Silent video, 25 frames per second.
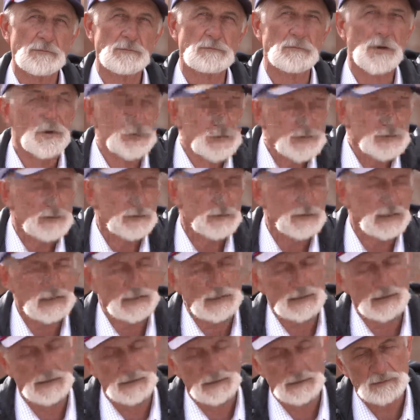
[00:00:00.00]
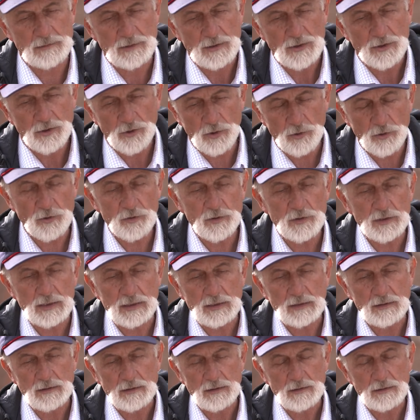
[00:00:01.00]
Most of the
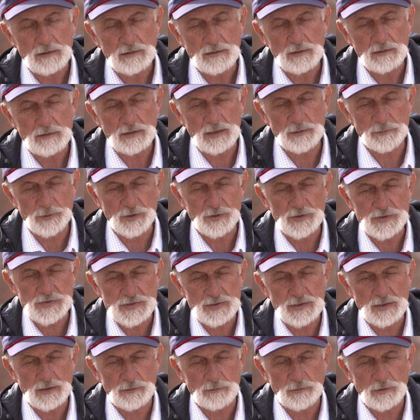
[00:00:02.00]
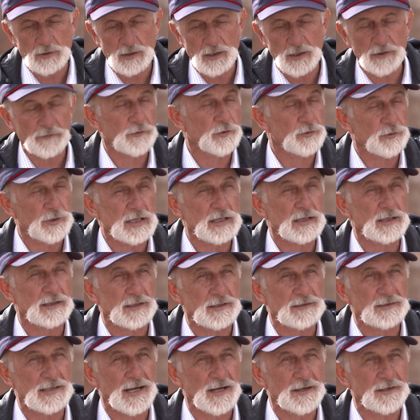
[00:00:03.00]
early immigrants here were of Greek and
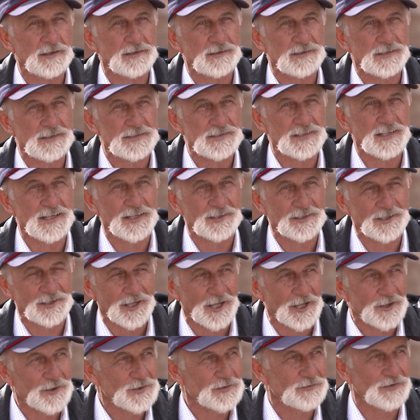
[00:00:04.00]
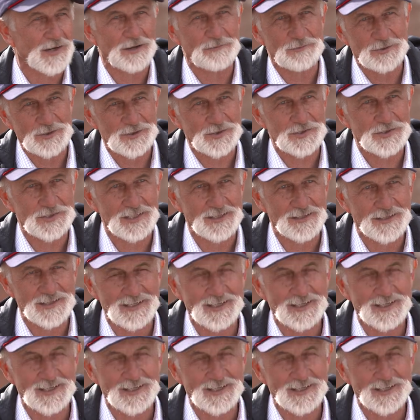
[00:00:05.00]
Italian descent, and a lot of those families are still